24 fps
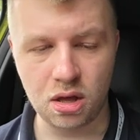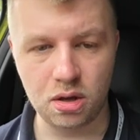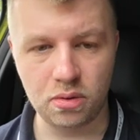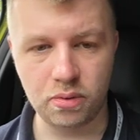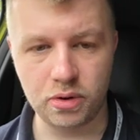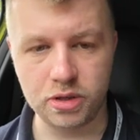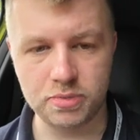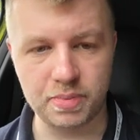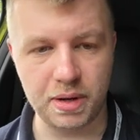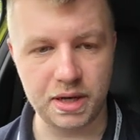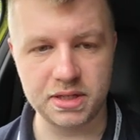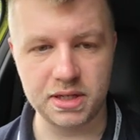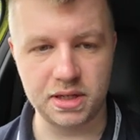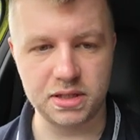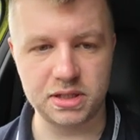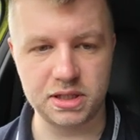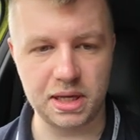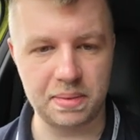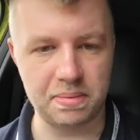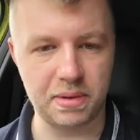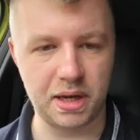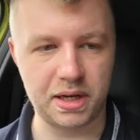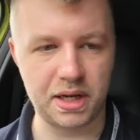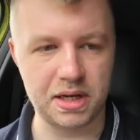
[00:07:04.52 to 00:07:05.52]
which makes it
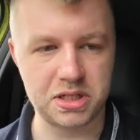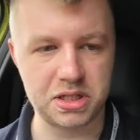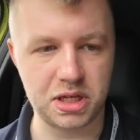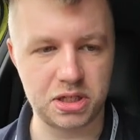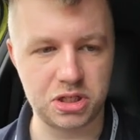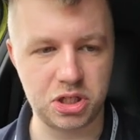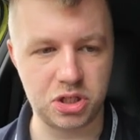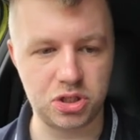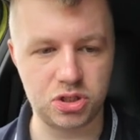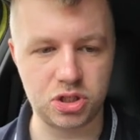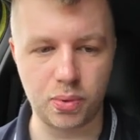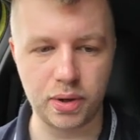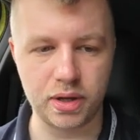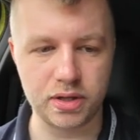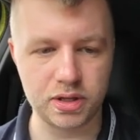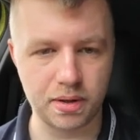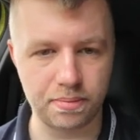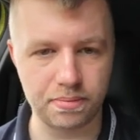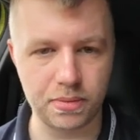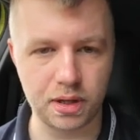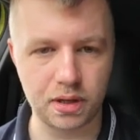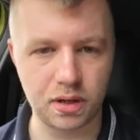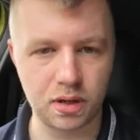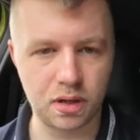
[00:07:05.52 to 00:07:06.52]
seem like it's actually doing
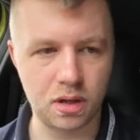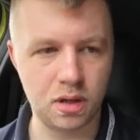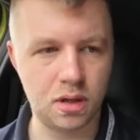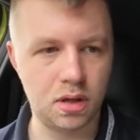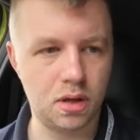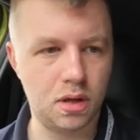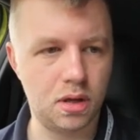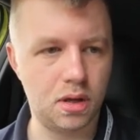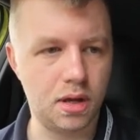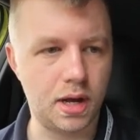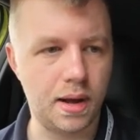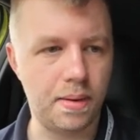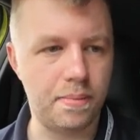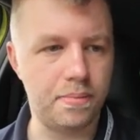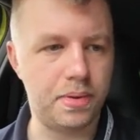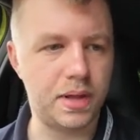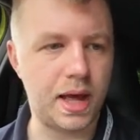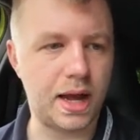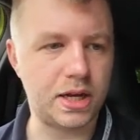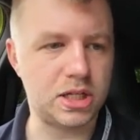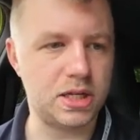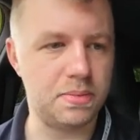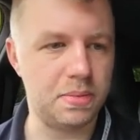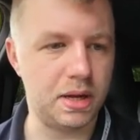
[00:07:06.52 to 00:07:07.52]
something, but that
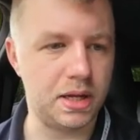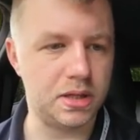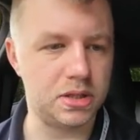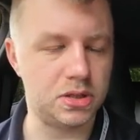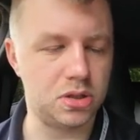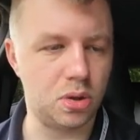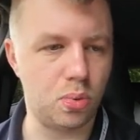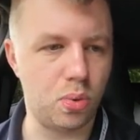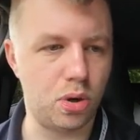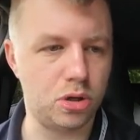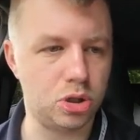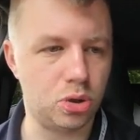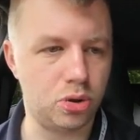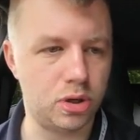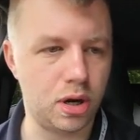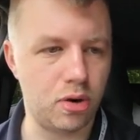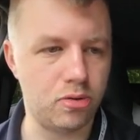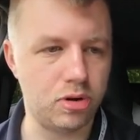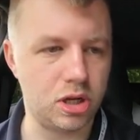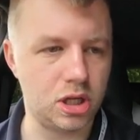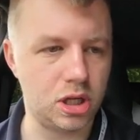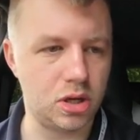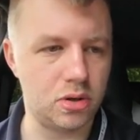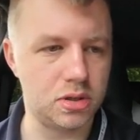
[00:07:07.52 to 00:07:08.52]
actually means the one you're
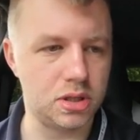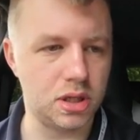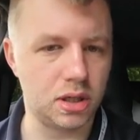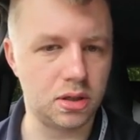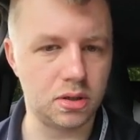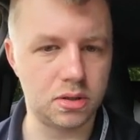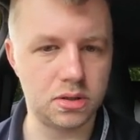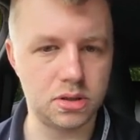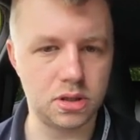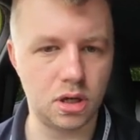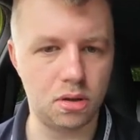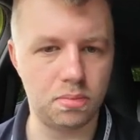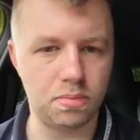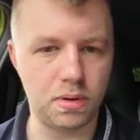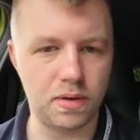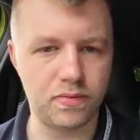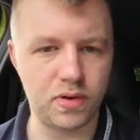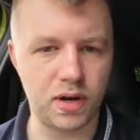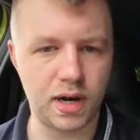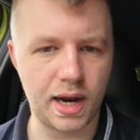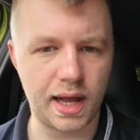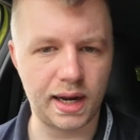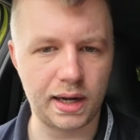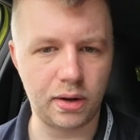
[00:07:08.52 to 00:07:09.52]
currently using, so a bit of
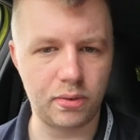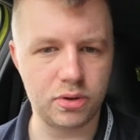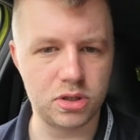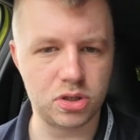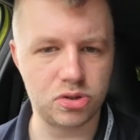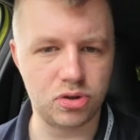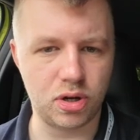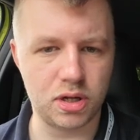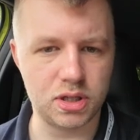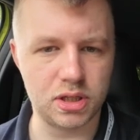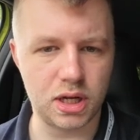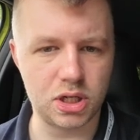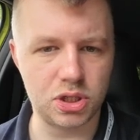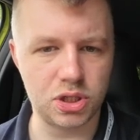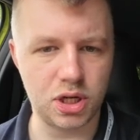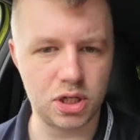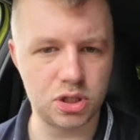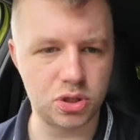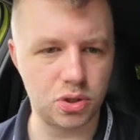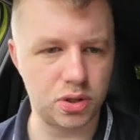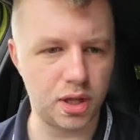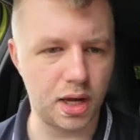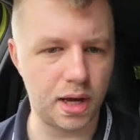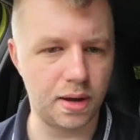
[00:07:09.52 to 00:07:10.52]
a language translation
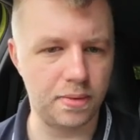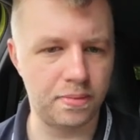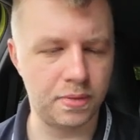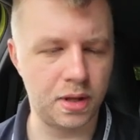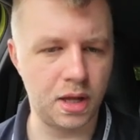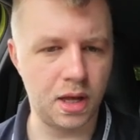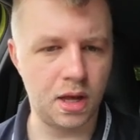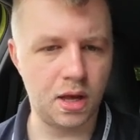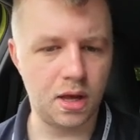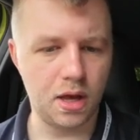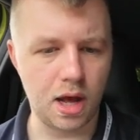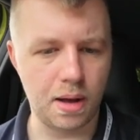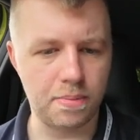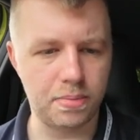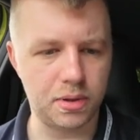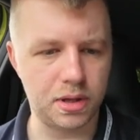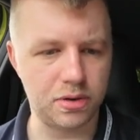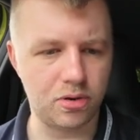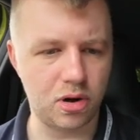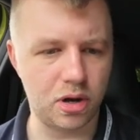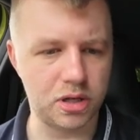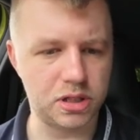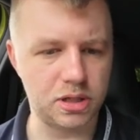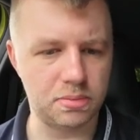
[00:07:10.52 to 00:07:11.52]
issue there, but
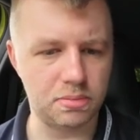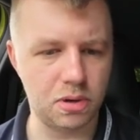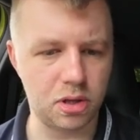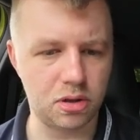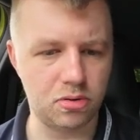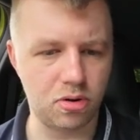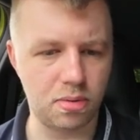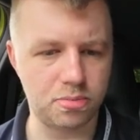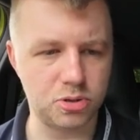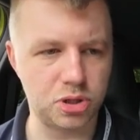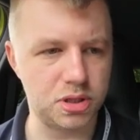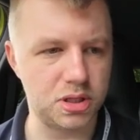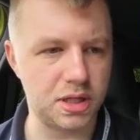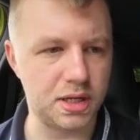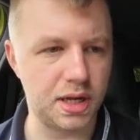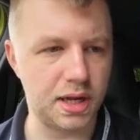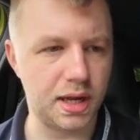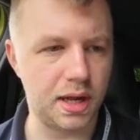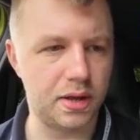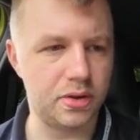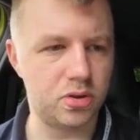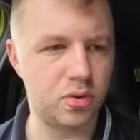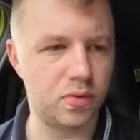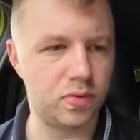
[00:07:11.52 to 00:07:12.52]
there are some other options in
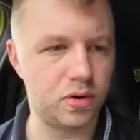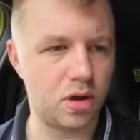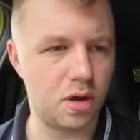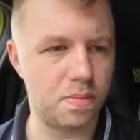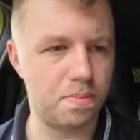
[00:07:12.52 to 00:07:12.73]
here, so we go